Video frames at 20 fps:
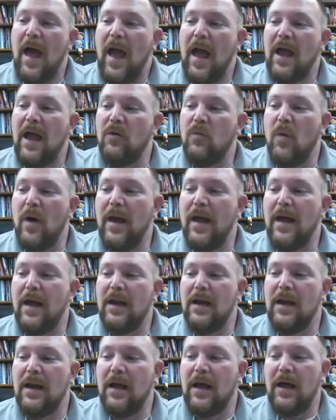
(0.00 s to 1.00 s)
And
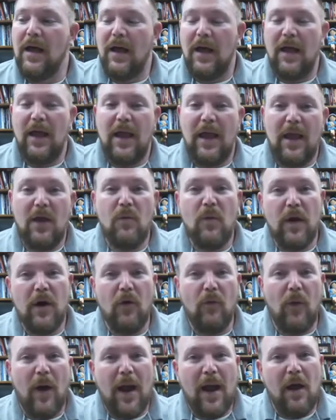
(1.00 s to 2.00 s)
when he went
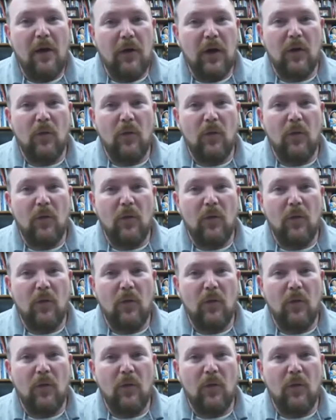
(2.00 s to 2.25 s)
around